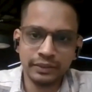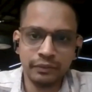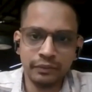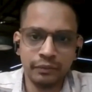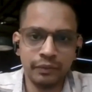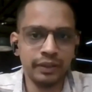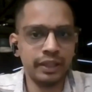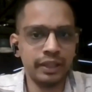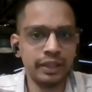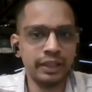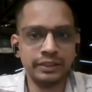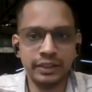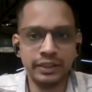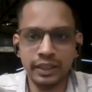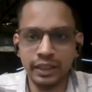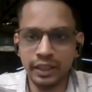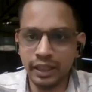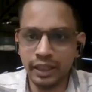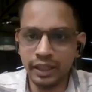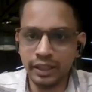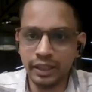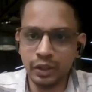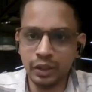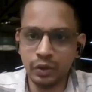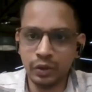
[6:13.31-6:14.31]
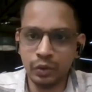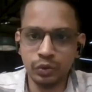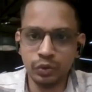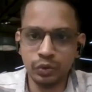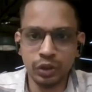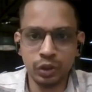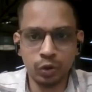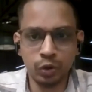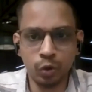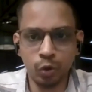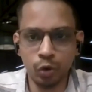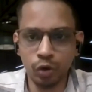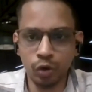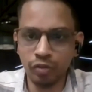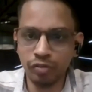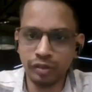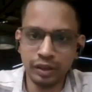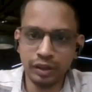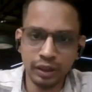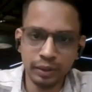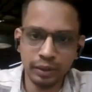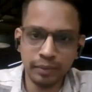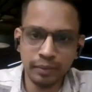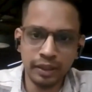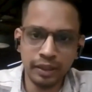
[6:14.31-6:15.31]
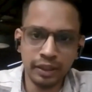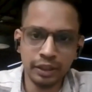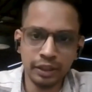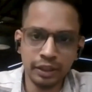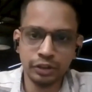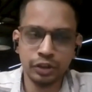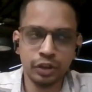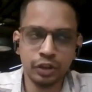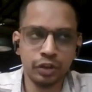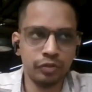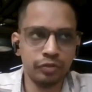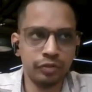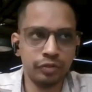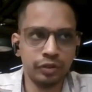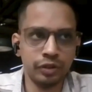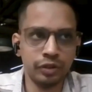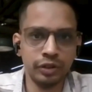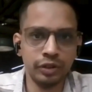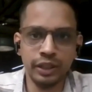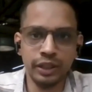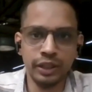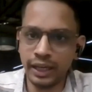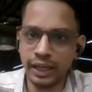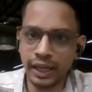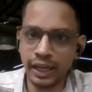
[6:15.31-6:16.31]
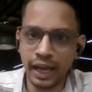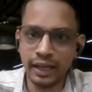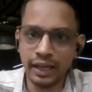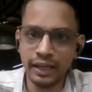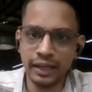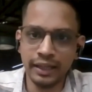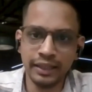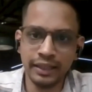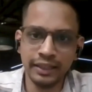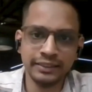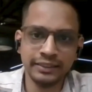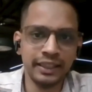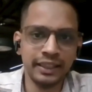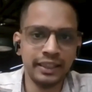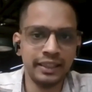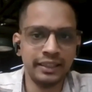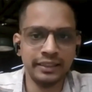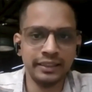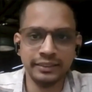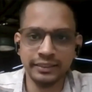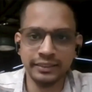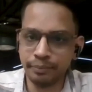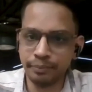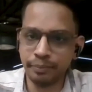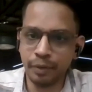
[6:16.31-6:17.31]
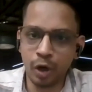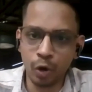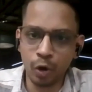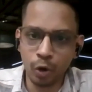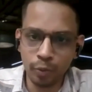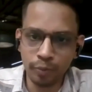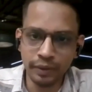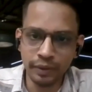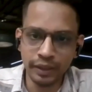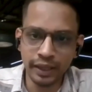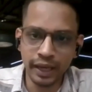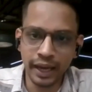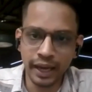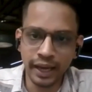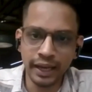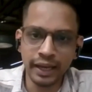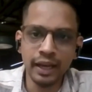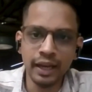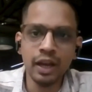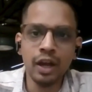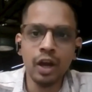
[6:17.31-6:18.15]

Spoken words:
whether it's related to the core fundamentals of data analytics, that is the Power BI